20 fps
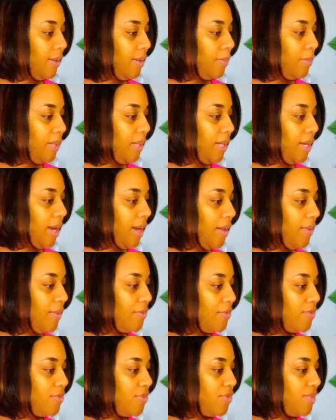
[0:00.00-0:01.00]
But yeah,
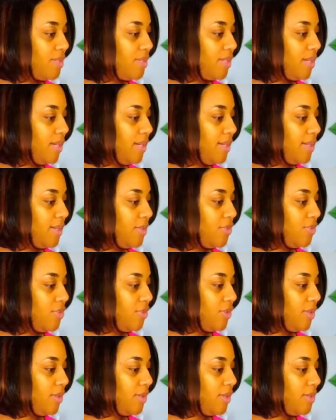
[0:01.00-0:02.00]
those are just things that
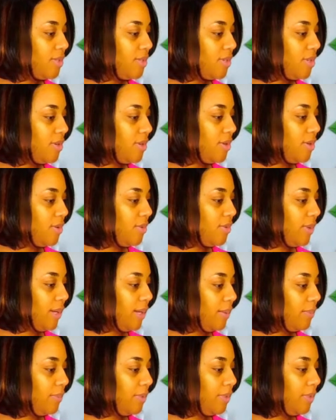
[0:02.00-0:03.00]
you can do. And
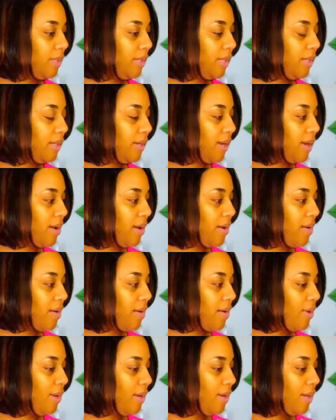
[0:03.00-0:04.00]
I'm looking
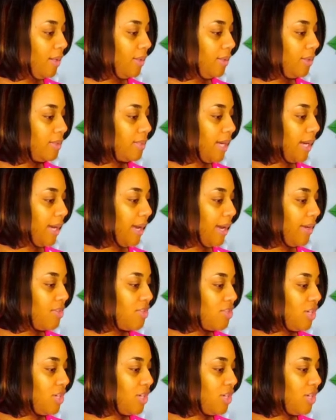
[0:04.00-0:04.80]
now. Looks like I can